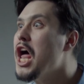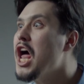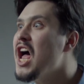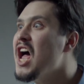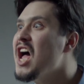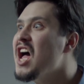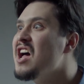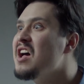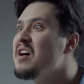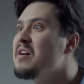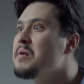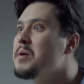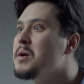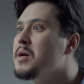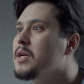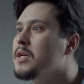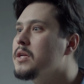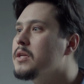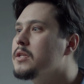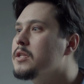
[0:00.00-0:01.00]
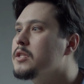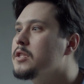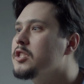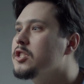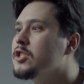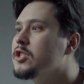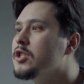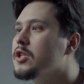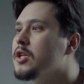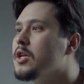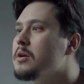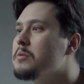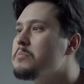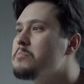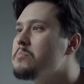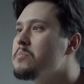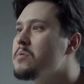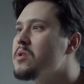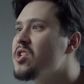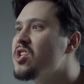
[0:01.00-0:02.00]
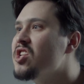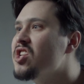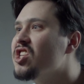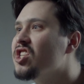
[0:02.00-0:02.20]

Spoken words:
do abusers and misogynists